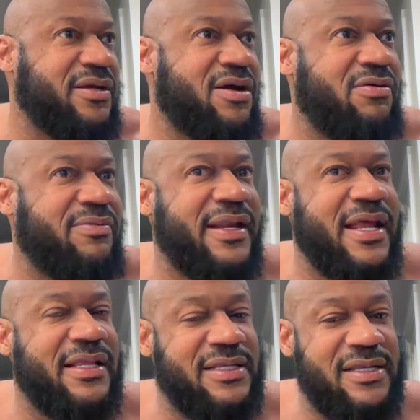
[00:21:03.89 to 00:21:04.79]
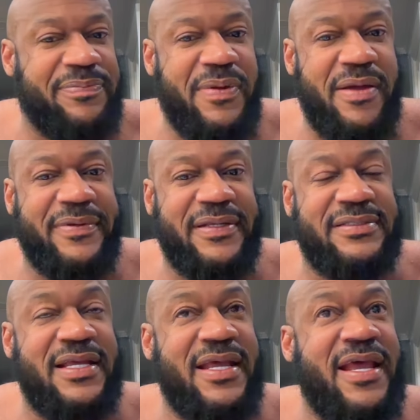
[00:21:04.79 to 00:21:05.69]
here already. I said, it's
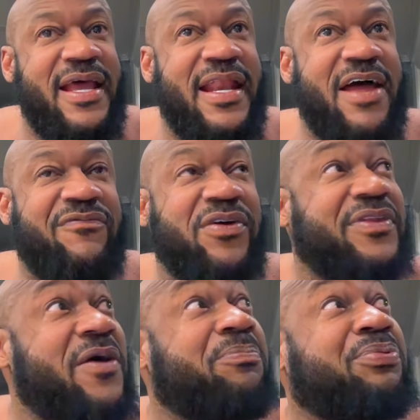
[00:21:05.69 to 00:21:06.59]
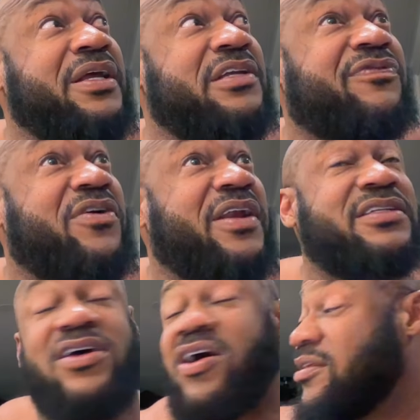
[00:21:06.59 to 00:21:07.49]
pumpkins. And I felt that breeze for, I
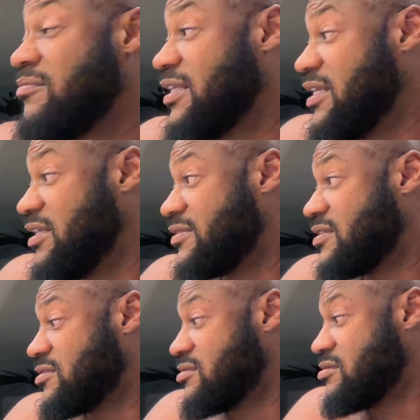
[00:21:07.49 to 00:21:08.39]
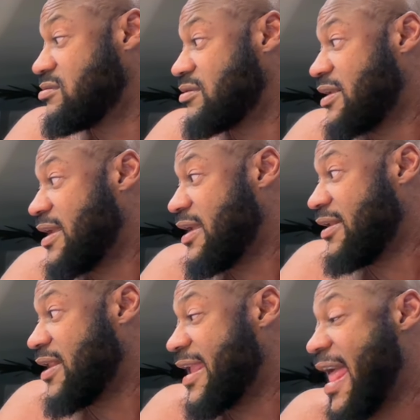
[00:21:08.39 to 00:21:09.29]
saw the leaves. I said,
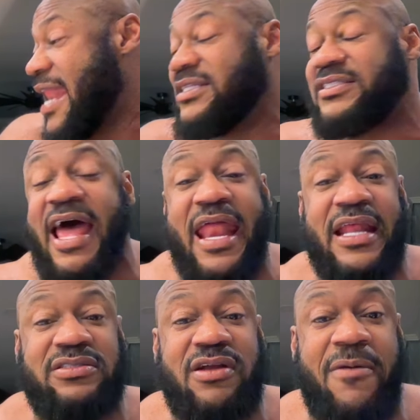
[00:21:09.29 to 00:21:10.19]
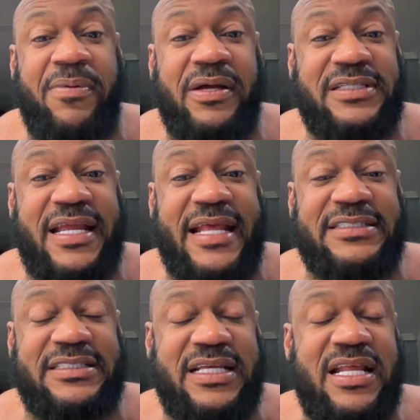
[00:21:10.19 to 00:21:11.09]
okay. And I got inside that Starbucks. They had
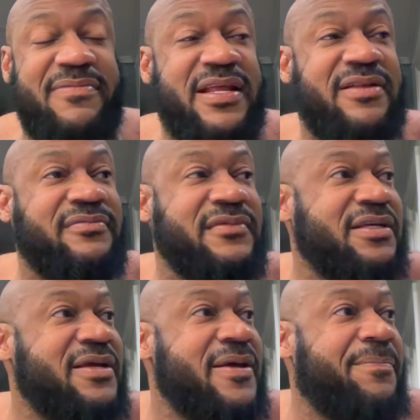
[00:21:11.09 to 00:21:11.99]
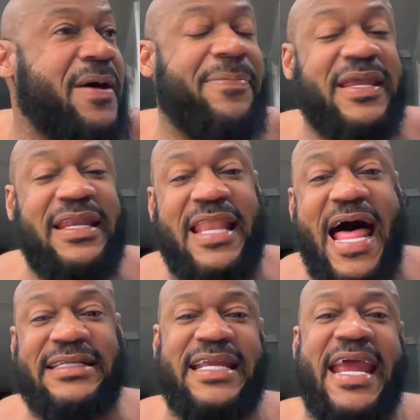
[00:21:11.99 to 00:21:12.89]
cinnamon pumpkin
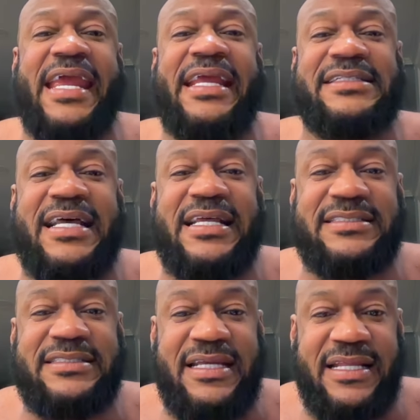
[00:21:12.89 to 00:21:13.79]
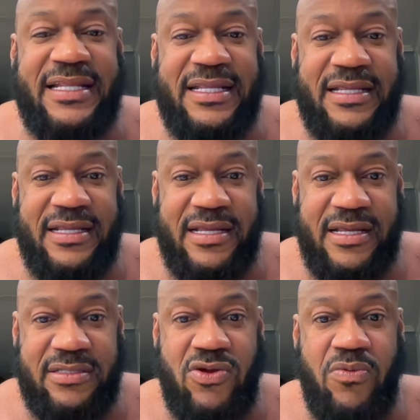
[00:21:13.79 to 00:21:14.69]
lattes. I said,
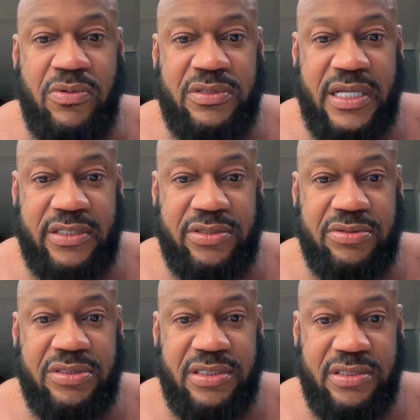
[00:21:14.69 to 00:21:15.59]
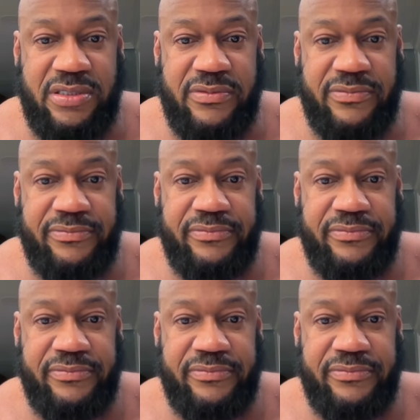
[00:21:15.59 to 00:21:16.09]
yeah, it's homosexual season.